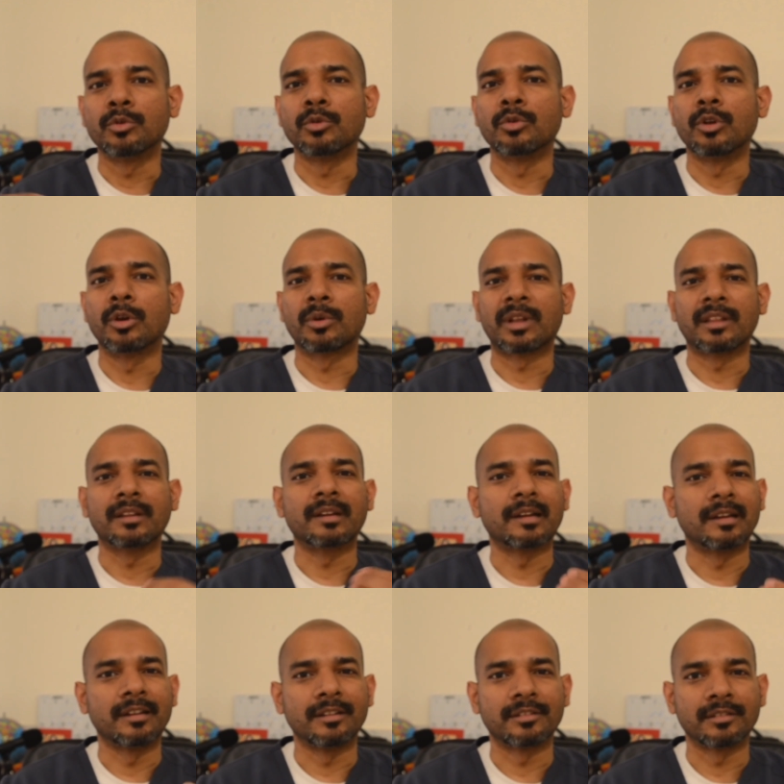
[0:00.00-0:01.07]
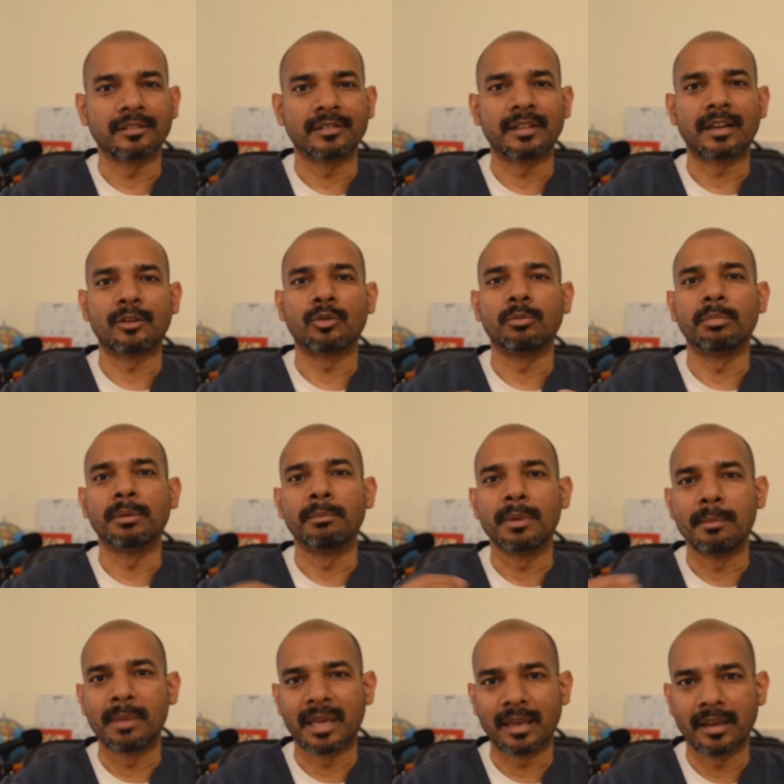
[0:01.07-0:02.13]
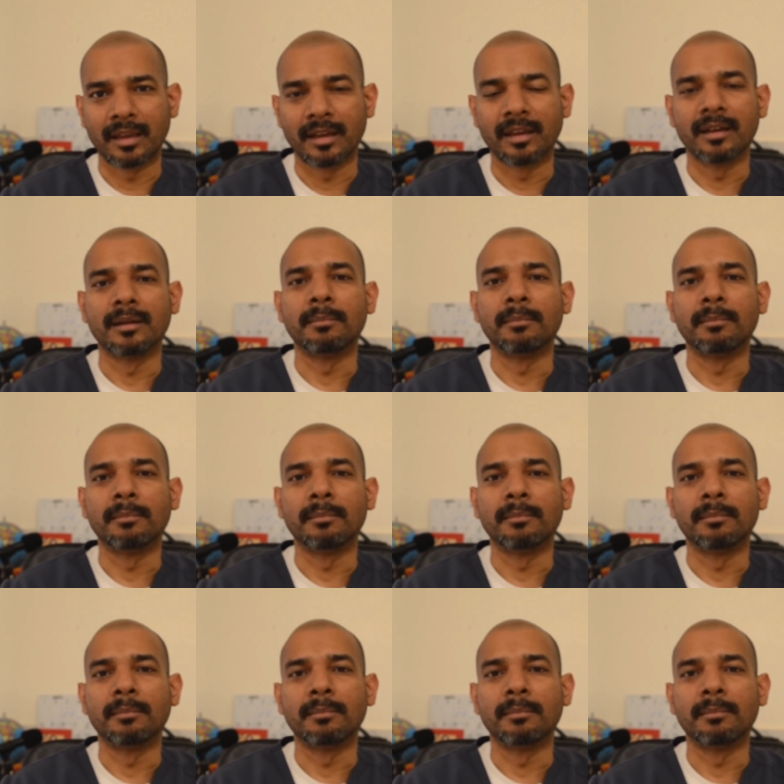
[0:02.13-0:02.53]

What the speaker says: rule out other conditions that could be mimicking